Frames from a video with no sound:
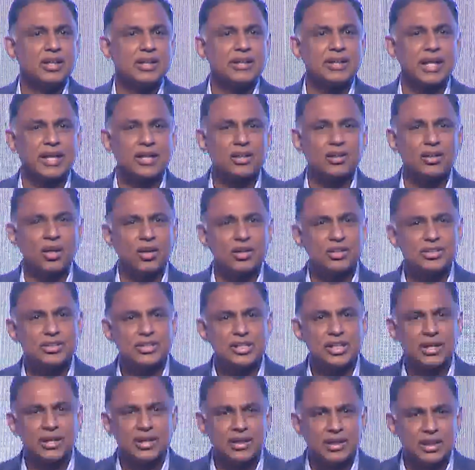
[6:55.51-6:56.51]
Technology
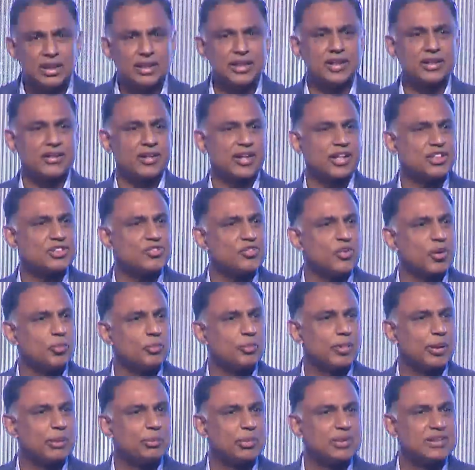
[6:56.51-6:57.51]
really transformed
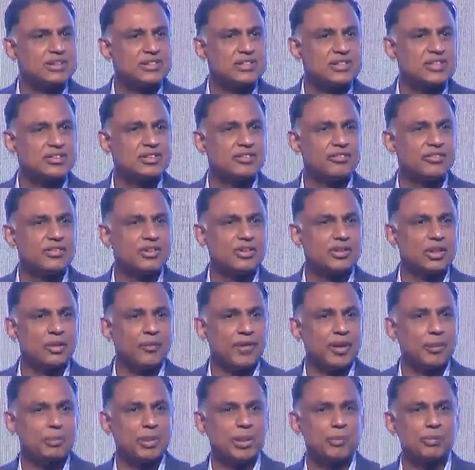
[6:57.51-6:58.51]
the
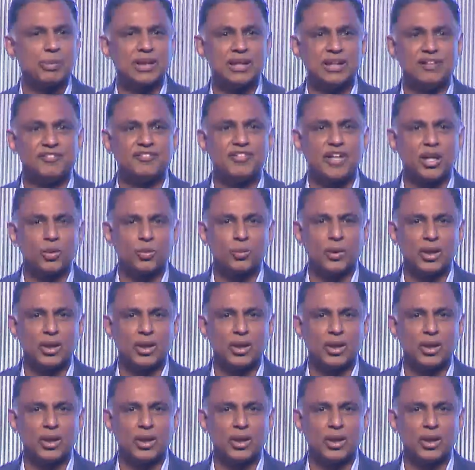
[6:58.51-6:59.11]
way people lived and